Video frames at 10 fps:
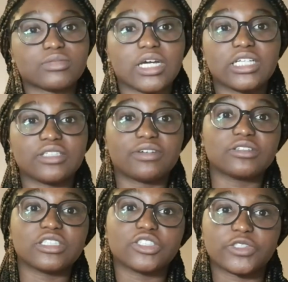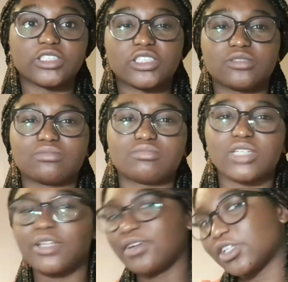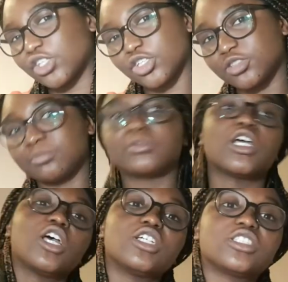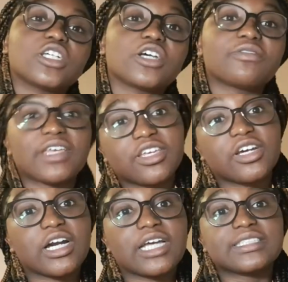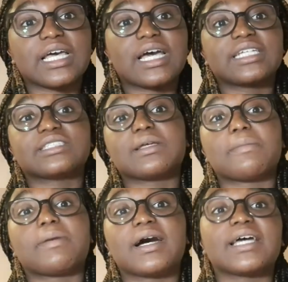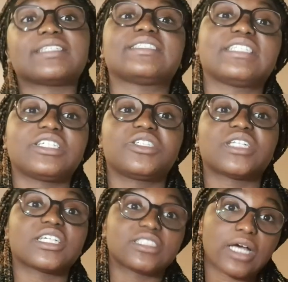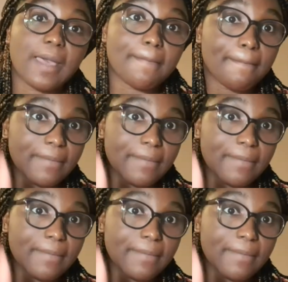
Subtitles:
and you found it interesting and you found it good. So thank you guys, and bye. See you next time.